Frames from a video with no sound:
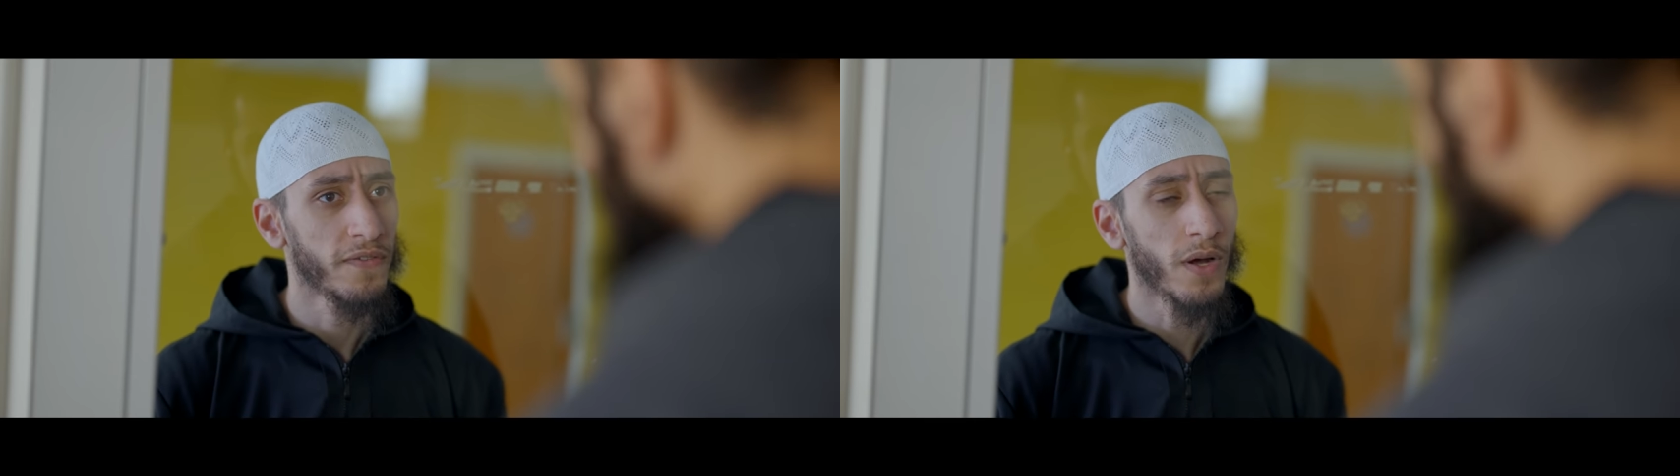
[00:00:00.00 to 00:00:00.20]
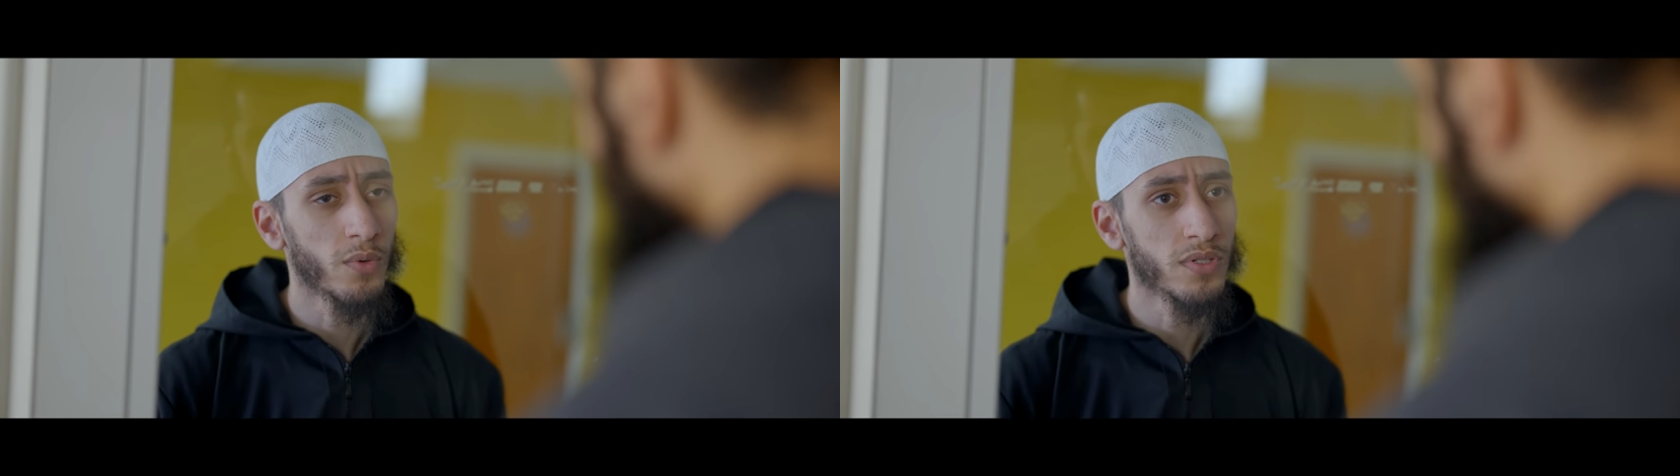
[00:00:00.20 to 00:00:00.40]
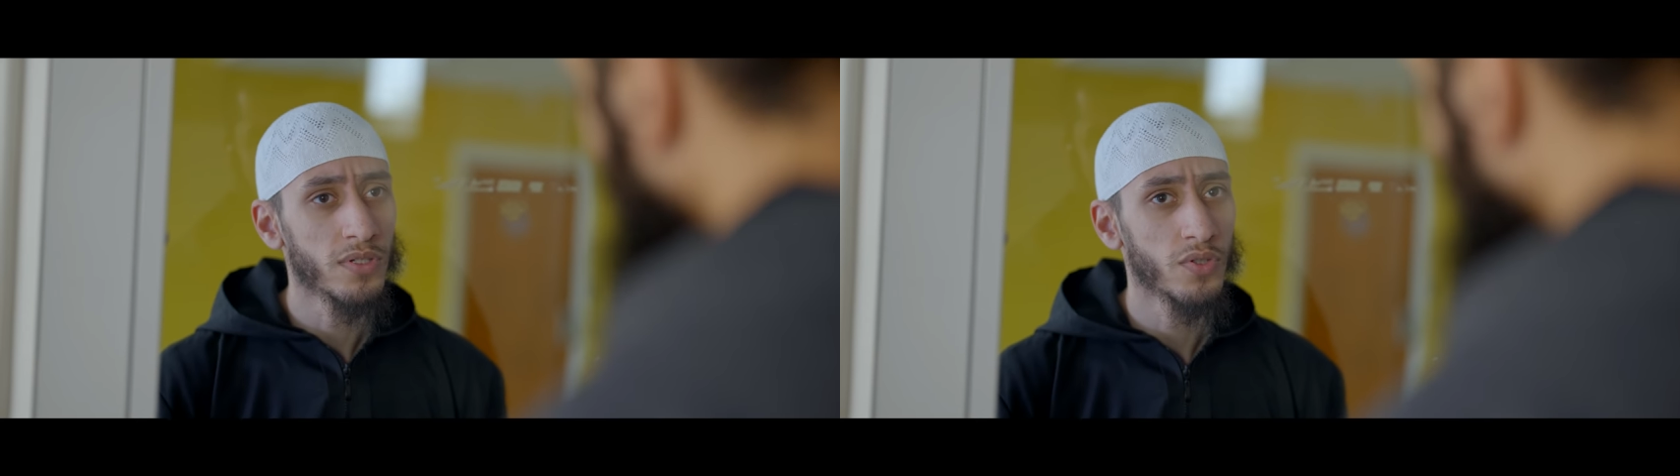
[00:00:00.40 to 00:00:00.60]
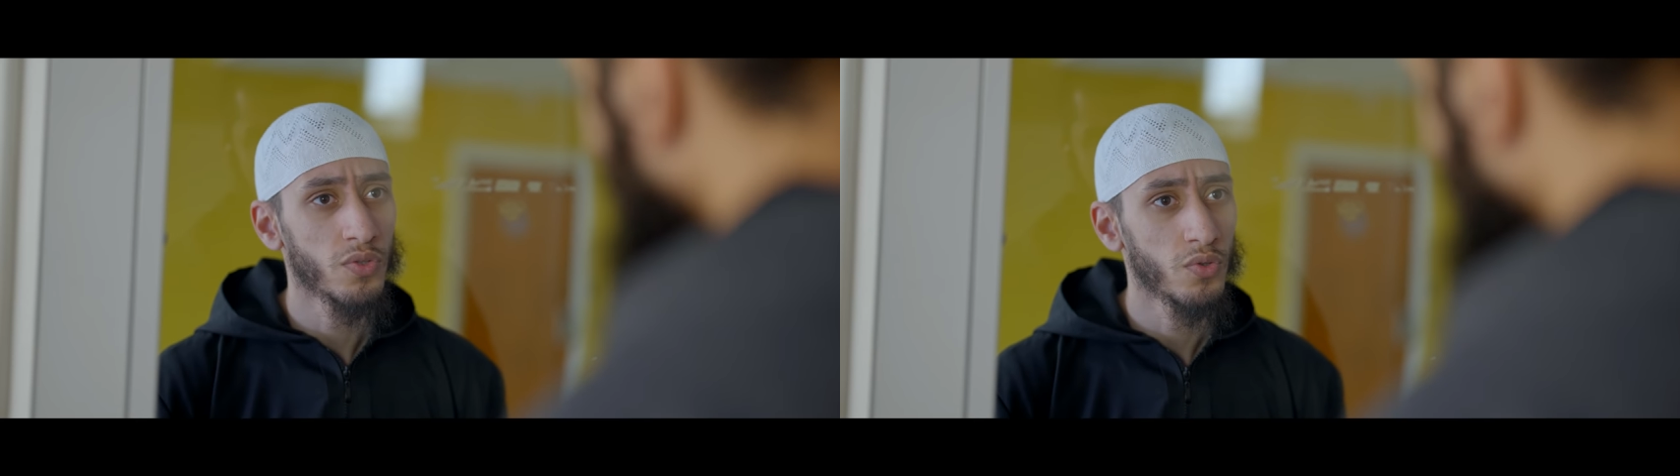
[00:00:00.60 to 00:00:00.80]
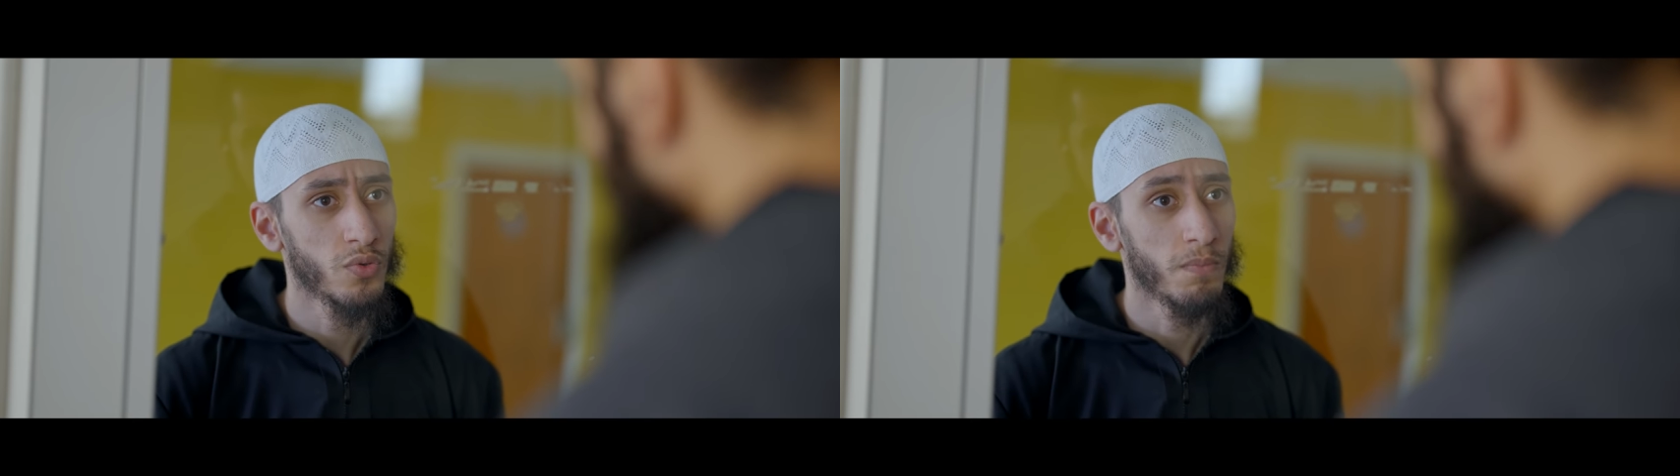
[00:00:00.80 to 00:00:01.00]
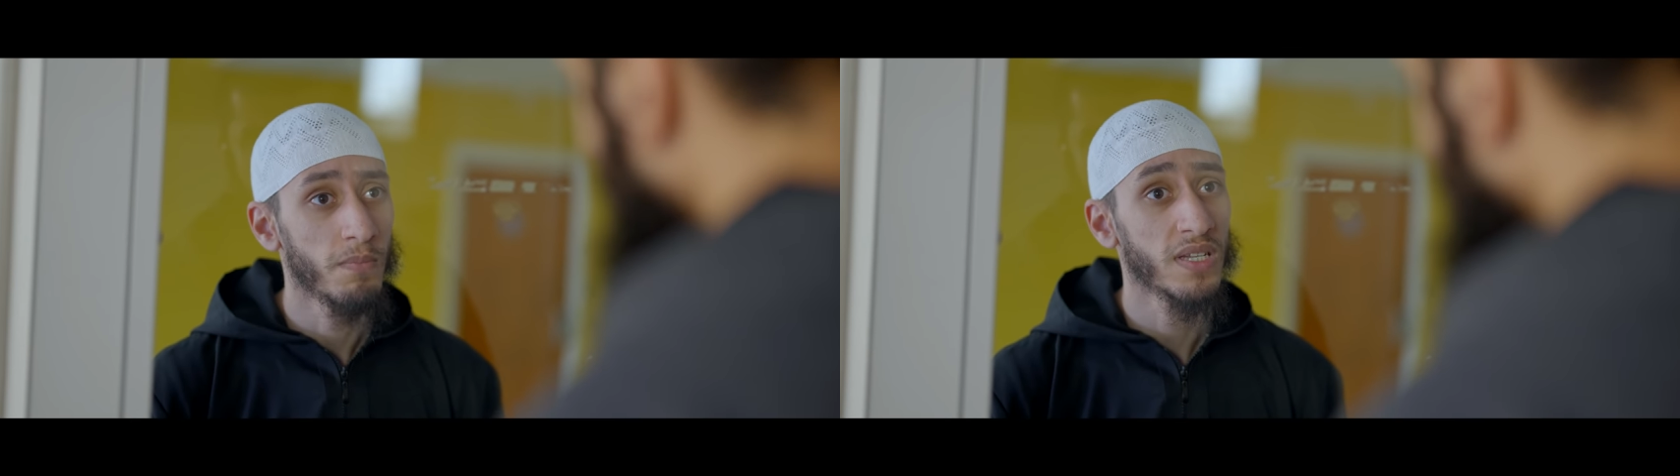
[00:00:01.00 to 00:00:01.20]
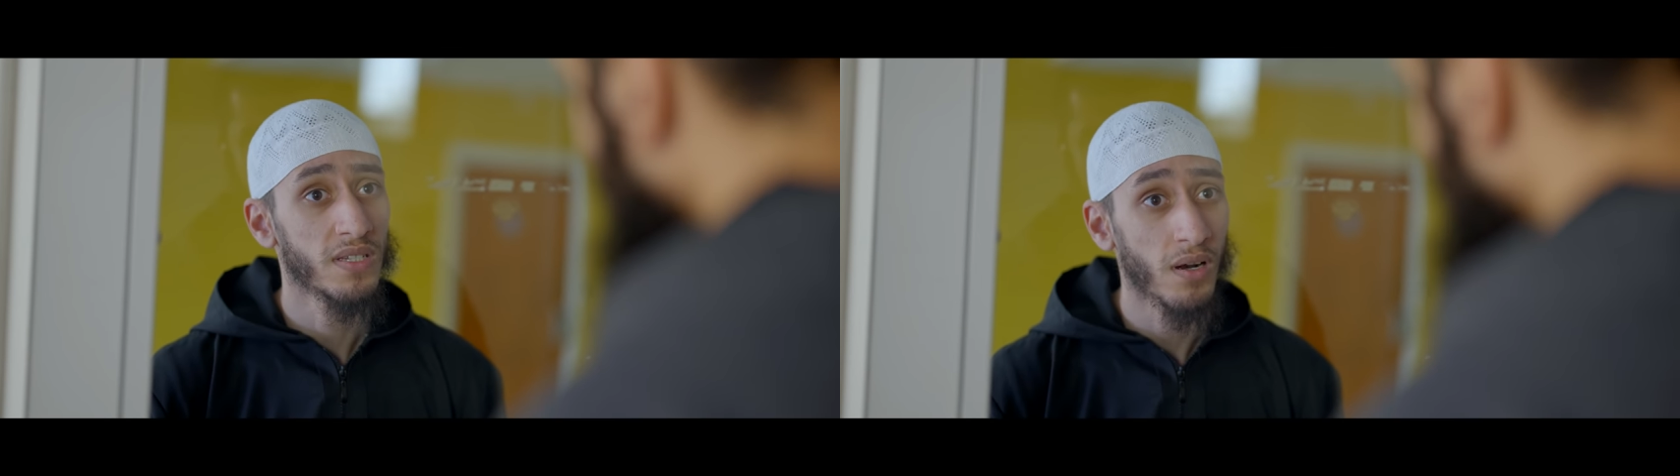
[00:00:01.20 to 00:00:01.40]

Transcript: If I was to miss